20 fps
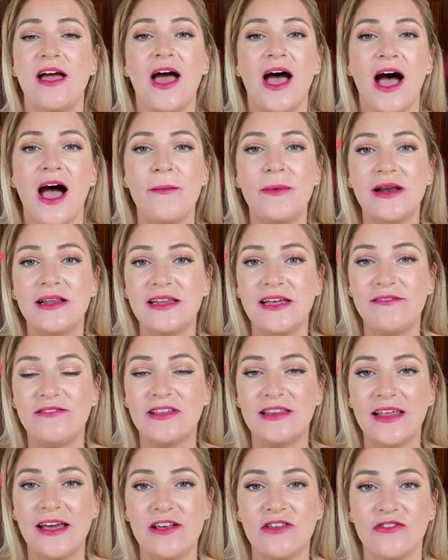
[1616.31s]
I'm gonna leave the
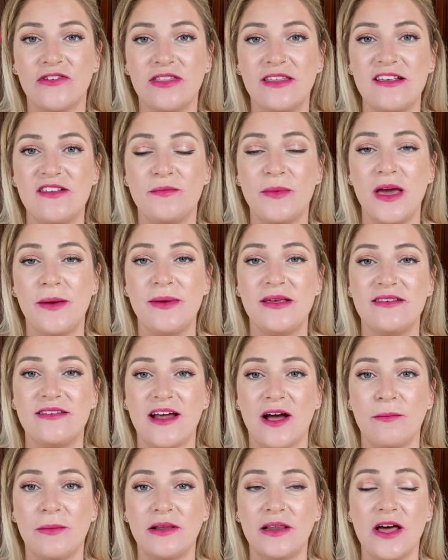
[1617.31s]
links for these babies
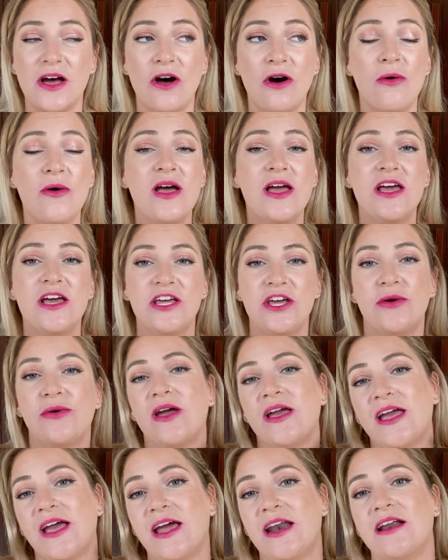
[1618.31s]
down below. You can
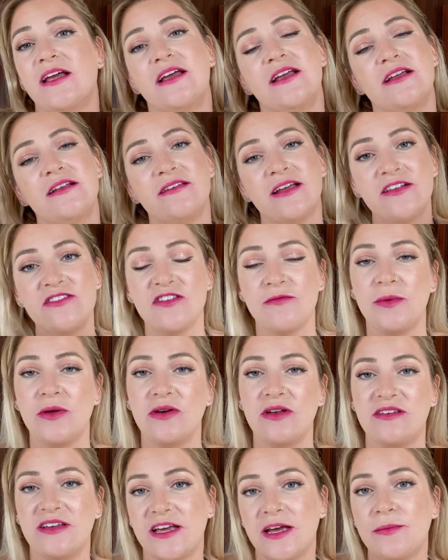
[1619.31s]
get tons of beauty
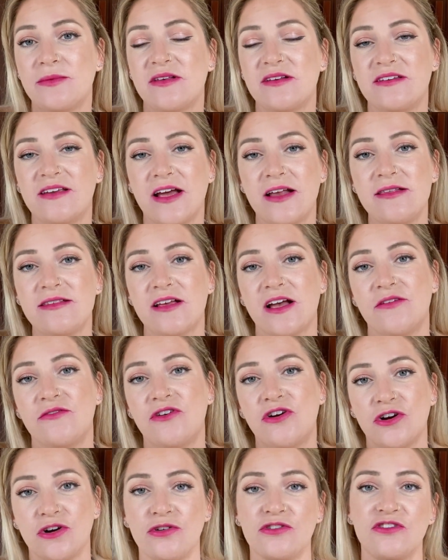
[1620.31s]
tips, tons of girl